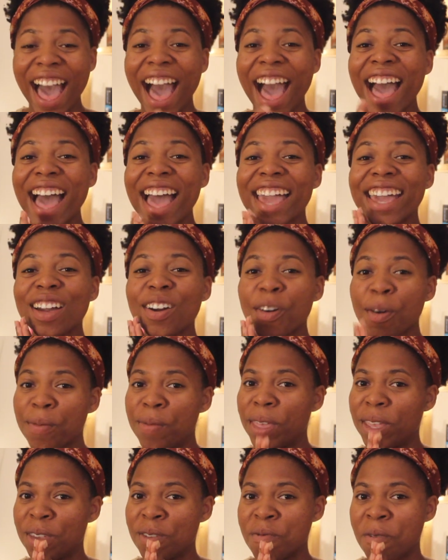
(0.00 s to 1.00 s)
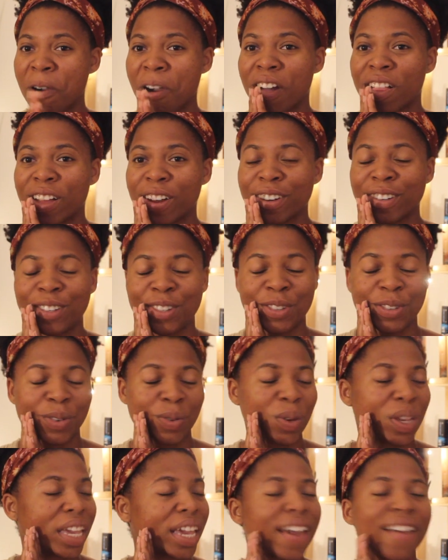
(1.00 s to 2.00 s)
I hope that you all are
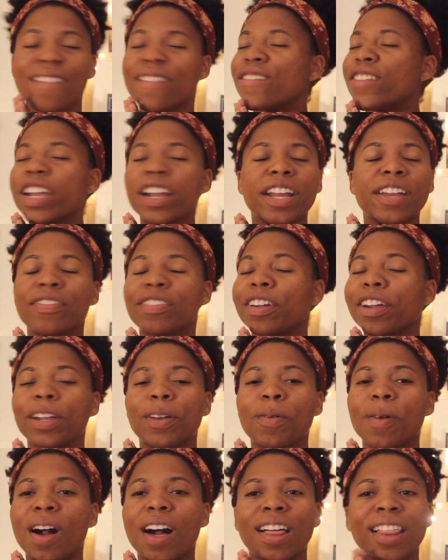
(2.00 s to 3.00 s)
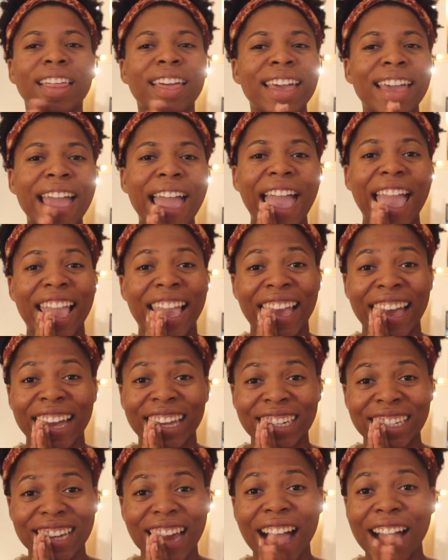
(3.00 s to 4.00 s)
doing very, very well,
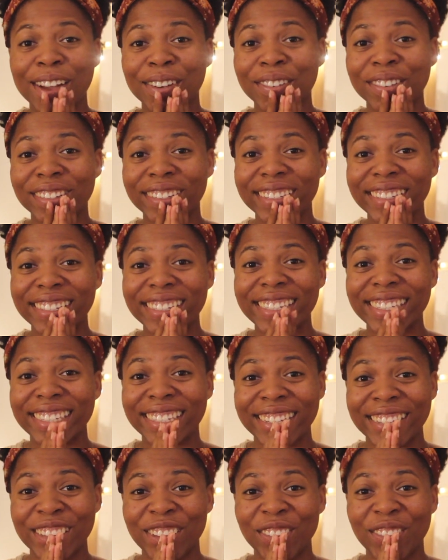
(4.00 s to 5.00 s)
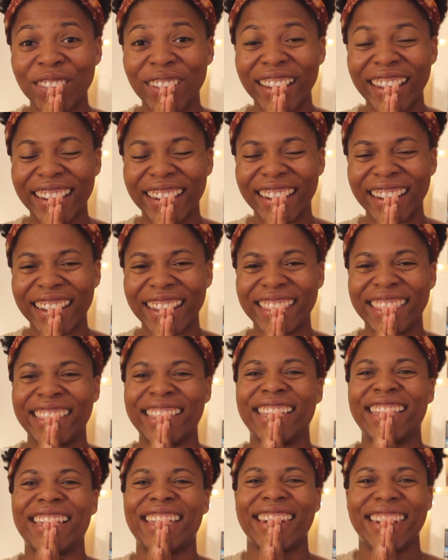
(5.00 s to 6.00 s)
and I will see you in
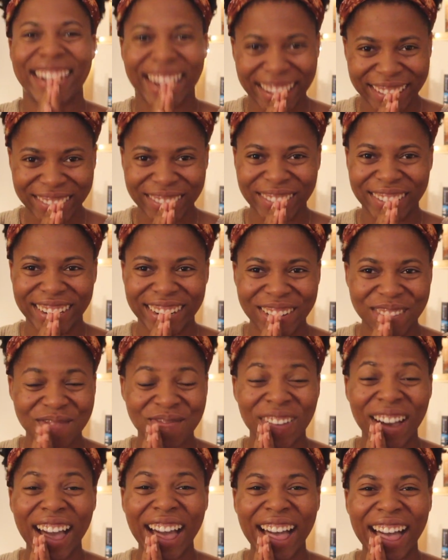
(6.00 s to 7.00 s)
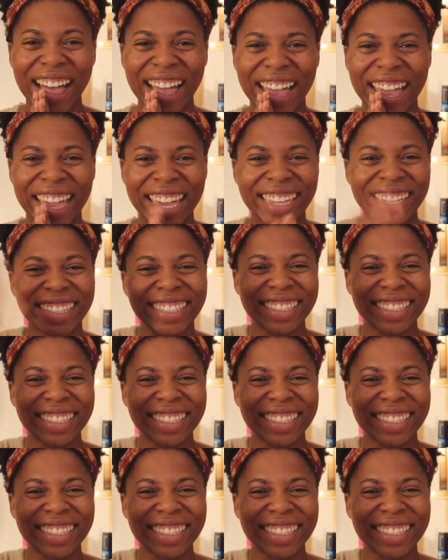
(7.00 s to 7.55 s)
the next one. Bye!